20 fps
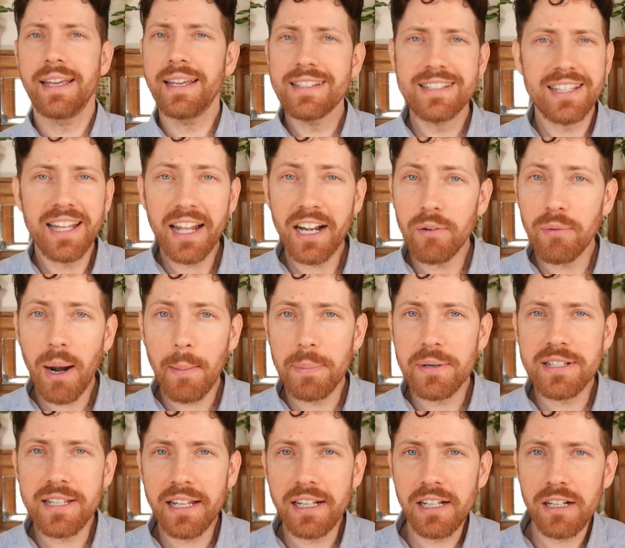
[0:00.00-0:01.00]
Is that a
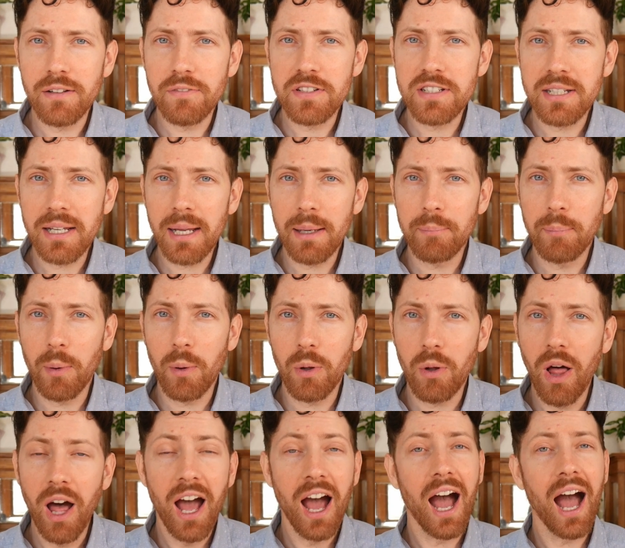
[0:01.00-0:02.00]
representative
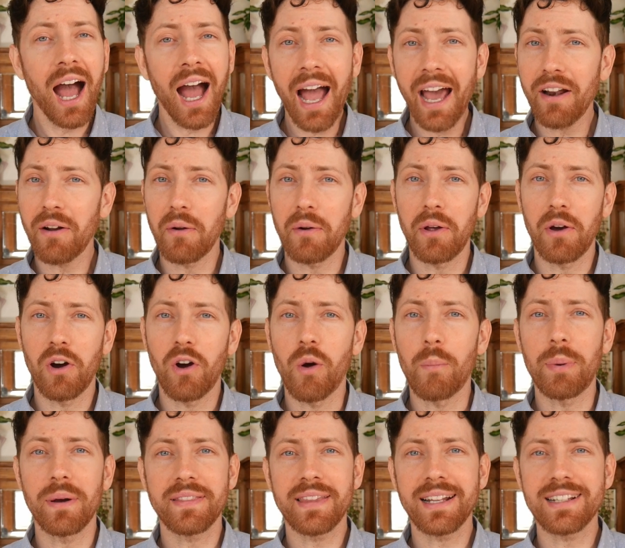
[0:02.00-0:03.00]
sample? I don't know,
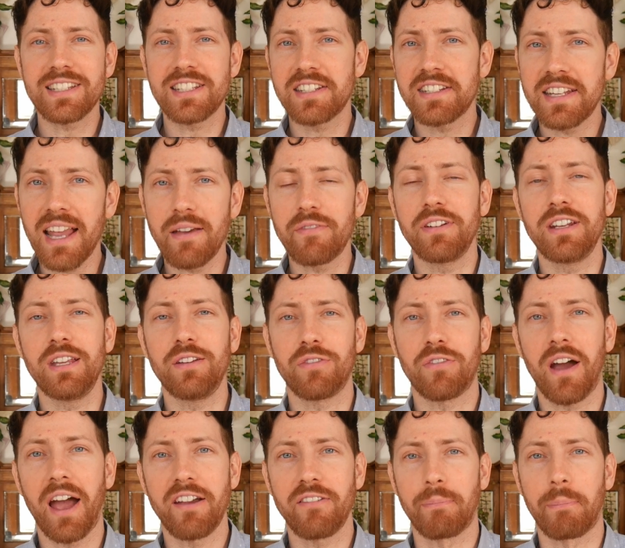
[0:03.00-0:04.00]
but that's
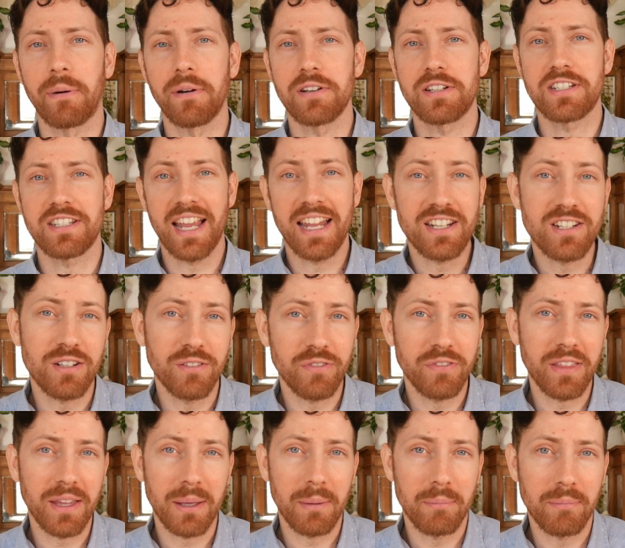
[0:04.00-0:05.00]
75%
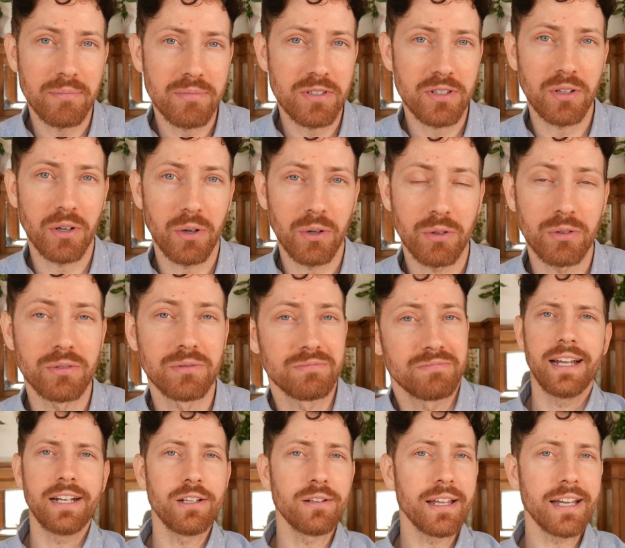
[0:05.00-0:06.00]
of them, so.
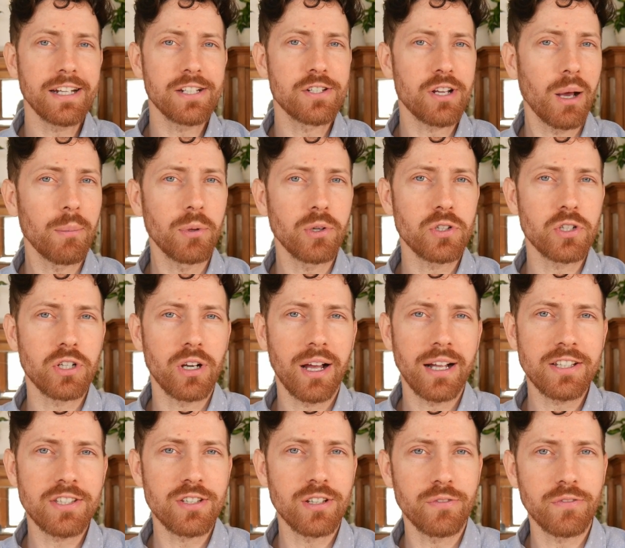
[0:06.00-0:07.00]
And you like double
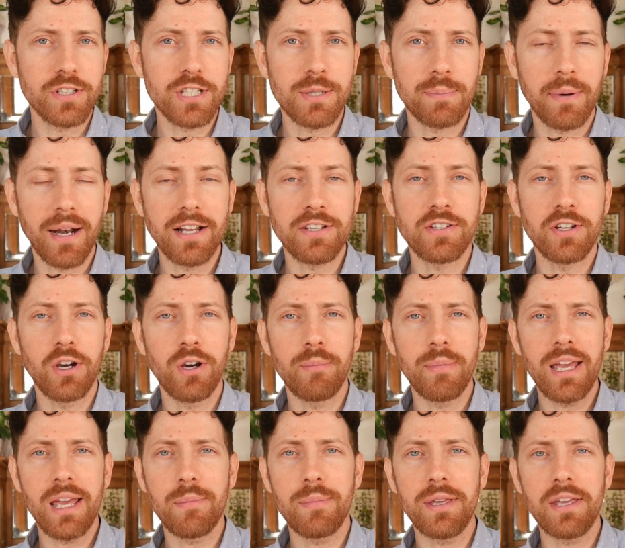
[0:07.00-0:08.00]
shots of espresso
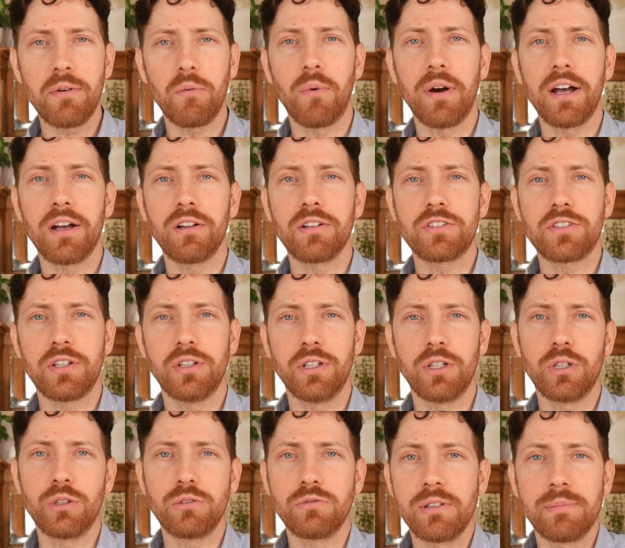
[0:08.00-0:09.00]
maybe? Well,
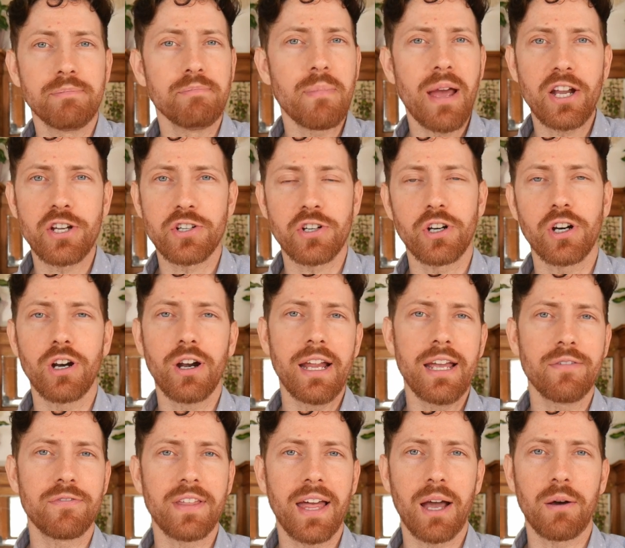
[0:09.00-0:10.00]
to measure
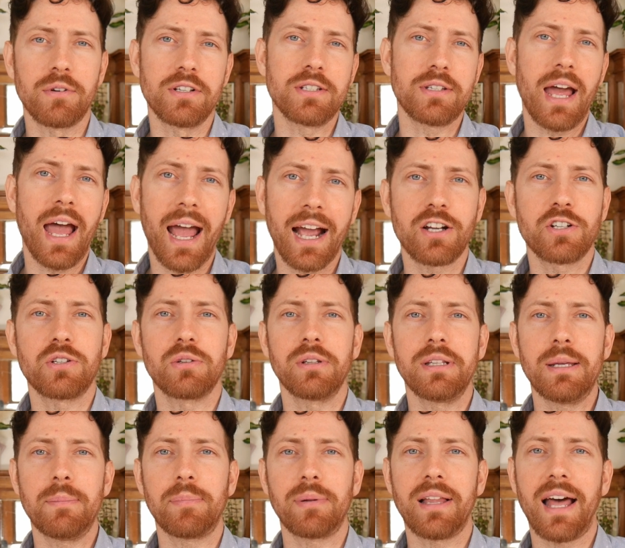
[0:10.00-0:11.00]
if that was
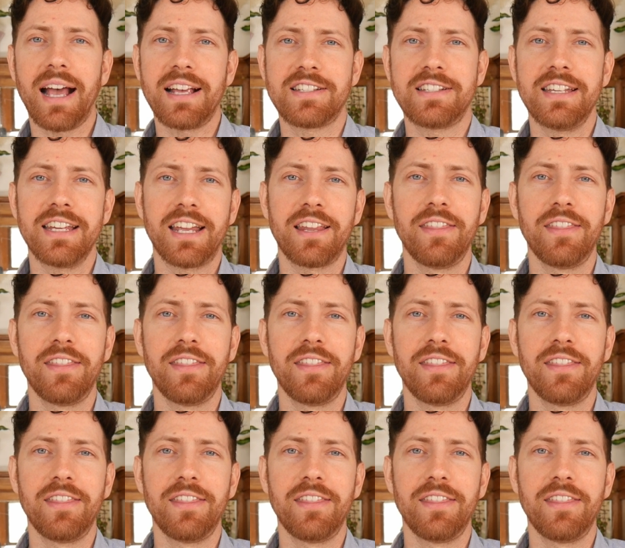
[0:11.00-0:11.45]
actually plastic,